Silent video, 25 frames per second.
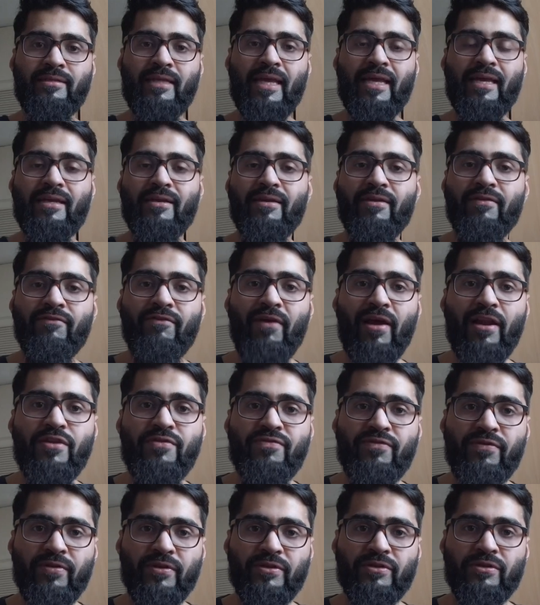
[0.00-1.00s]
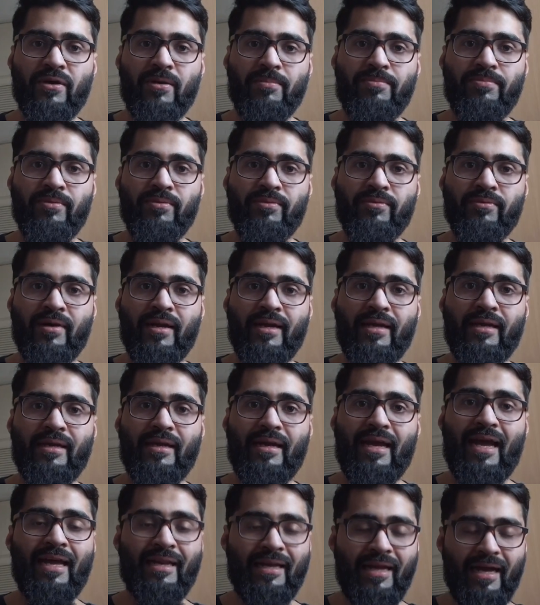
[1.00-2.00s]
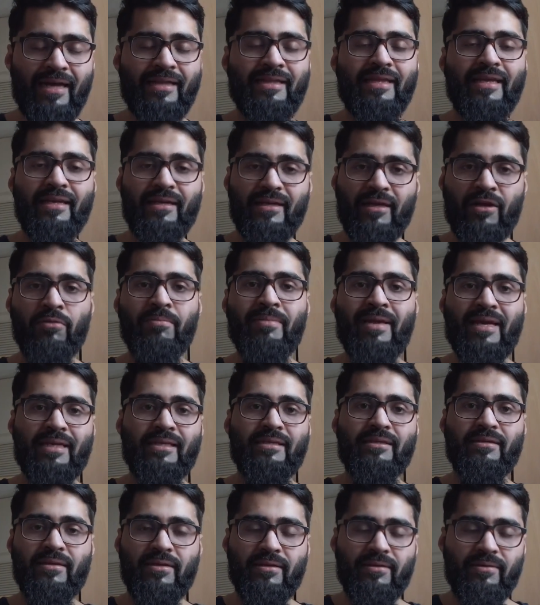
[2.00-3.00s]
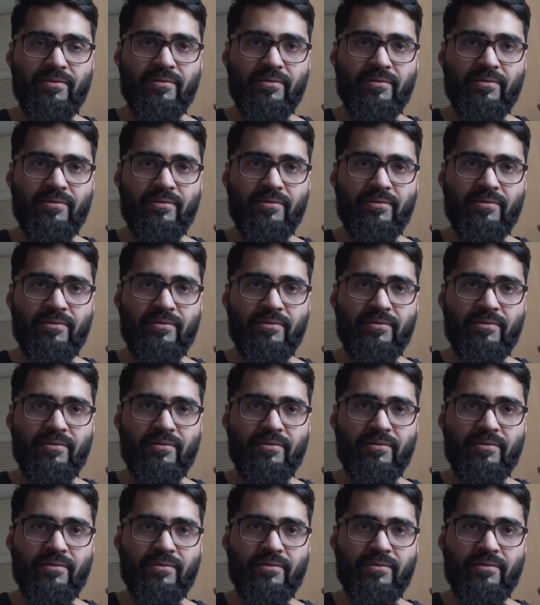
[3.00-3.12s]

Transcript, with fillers: Take value for example, right? And I think it'll make